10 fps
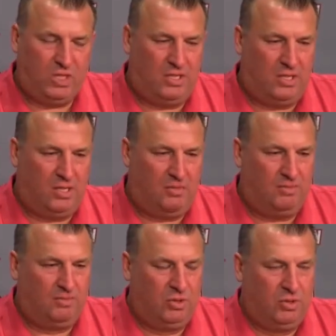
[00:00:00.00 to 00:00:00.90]

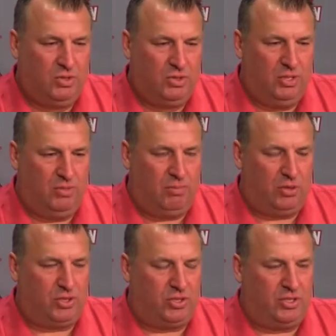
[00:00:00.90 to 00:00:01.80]
No. You know,
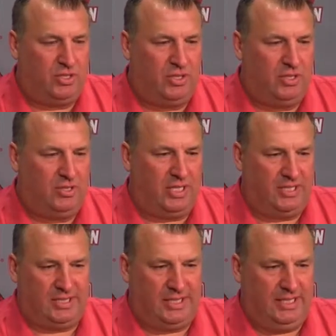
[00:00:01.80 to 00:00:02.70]
Butch,
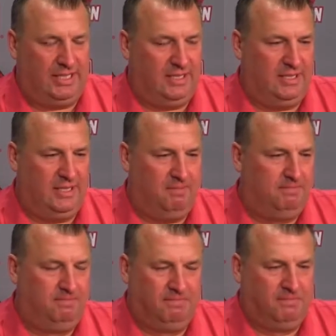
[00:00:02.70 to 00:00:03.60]
Tennessee, and
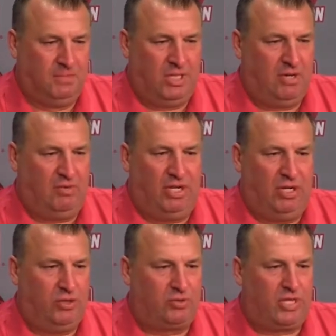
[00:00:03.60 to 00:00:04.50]
everything
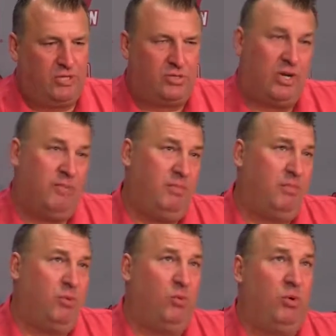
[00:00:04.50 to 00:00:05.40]
that those guys threw. I
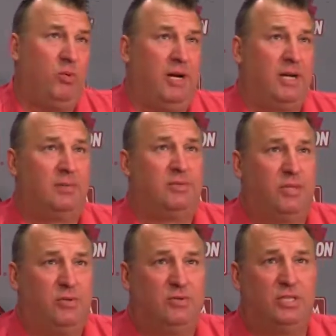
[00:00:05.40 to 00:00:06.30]
remember when we were back up
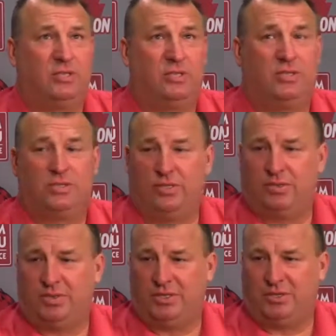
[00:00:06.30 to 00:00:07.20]
there, what was that, 2 years ago,
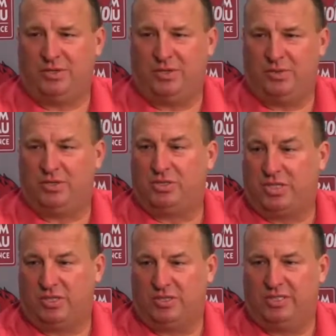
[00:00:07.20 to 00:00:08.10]
3 years ago, there was
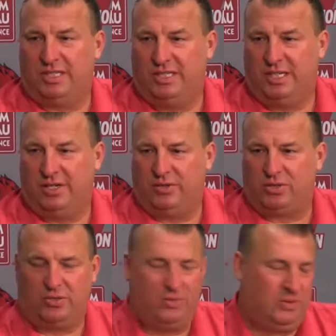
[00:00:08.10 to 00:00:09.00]
discussions then, you know.
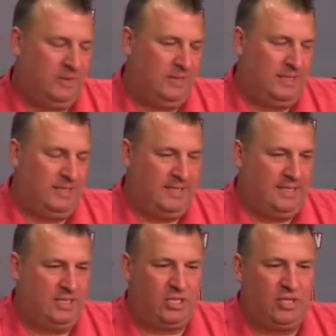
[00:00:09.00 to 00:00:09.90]
So
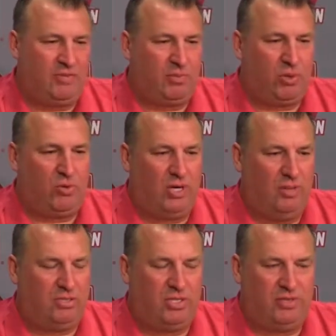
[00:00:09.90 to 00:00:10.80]
it's a different
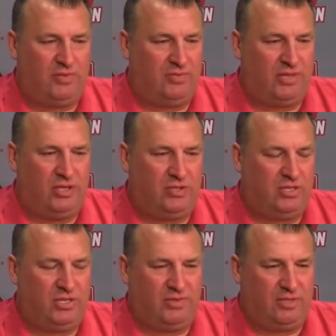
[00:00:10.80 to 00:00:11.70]
program. It's a different feel. It's
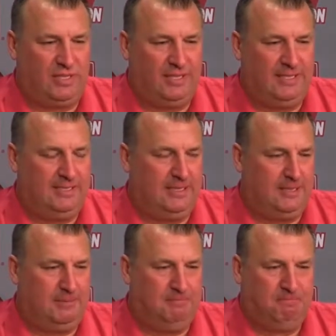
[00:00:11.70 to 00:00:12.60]
a different
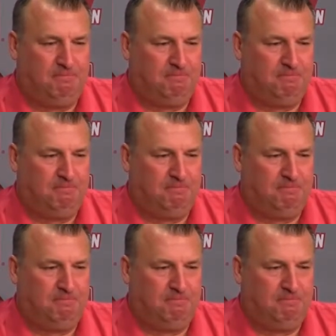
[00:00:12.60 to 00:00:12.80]
thing.